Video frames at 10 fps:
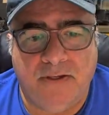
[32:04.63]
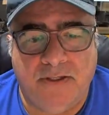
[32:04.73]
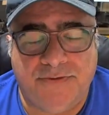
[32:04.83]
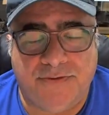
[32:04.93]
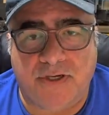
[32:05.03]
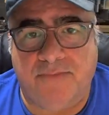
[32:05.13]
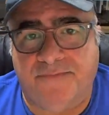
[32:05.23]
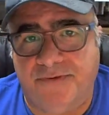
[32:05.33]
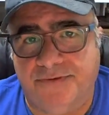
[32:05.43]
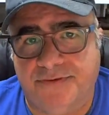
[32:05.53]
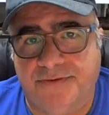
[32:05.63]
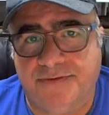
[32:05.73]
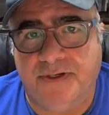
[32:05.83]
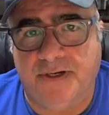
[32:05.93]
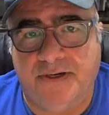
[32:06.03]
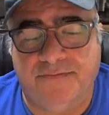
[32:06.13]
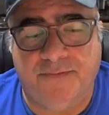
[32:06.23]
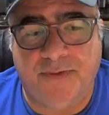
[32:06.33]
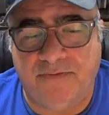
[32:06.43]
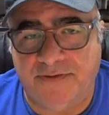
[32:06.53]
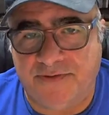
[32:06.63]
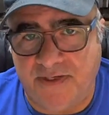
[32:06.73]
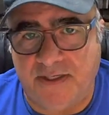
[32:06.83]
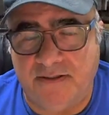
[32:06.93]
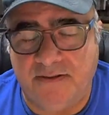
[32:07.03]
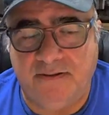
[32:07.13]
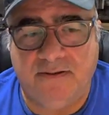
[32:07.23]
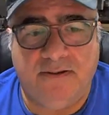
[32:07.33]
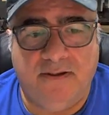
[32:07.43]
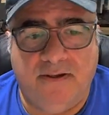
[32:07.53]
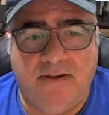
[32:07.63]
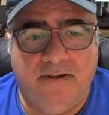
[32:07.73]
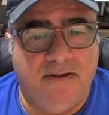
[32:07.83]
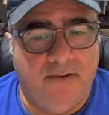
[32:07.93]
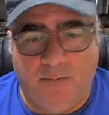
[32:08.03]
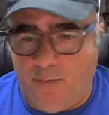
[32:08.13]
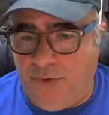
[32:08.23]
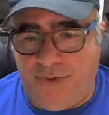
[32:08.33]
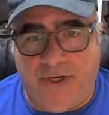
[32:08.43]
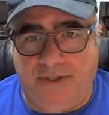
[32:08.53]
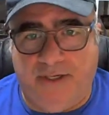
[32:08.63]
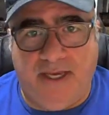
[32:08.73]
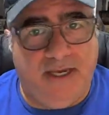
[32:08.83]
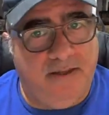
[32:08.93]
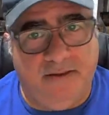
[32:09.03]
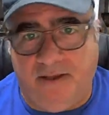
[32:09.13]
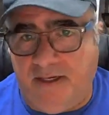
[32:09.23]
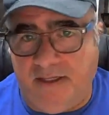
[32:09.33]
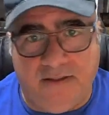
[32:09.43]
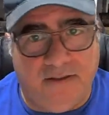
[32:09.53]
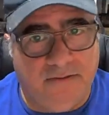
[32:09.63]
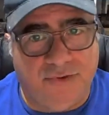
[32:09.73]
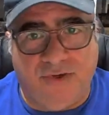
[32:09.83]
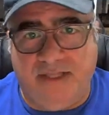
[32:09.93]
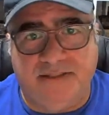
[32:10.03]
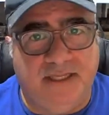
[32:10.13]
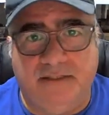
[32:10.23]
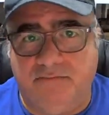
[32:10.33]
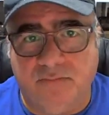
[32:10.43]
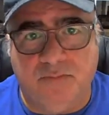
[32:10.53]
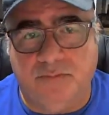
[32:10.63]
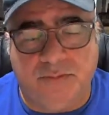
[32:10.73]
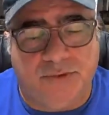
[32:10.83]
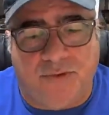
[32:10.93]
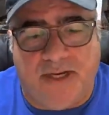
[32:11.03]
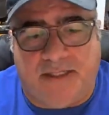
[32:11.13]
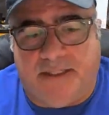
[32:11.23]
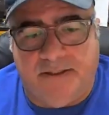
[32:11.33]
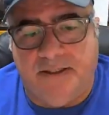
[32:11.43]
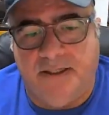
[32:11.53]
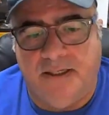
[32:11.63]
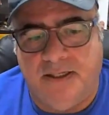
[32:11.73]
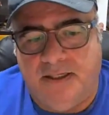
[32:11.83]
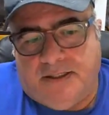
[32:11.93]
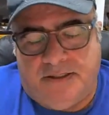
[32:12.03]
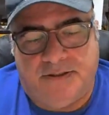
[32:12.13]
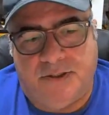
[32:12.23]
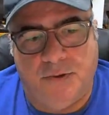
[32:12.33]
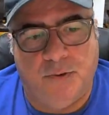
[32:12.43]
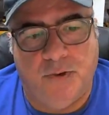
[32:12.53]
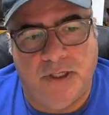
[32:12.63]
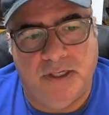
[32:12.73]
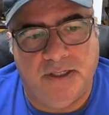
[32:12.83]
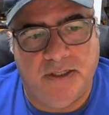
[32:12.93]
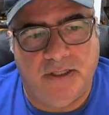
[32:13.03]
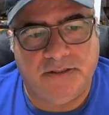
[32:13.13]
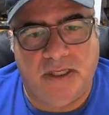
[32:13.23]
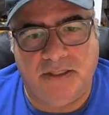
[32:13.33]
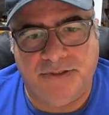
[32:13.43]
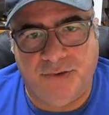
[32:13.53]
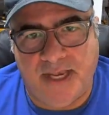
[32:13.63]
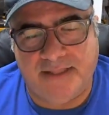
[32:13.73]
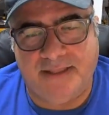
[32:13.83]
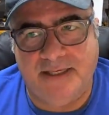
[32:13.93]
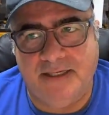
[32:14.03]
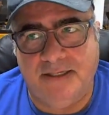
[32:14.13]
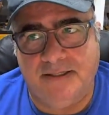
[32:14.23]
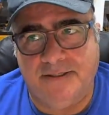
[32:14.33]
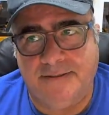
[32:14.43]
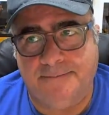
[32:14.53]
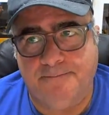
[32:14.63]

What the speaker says: circumference of the PVC, put it on the lathe, and it'll translate directly. So as long as you get the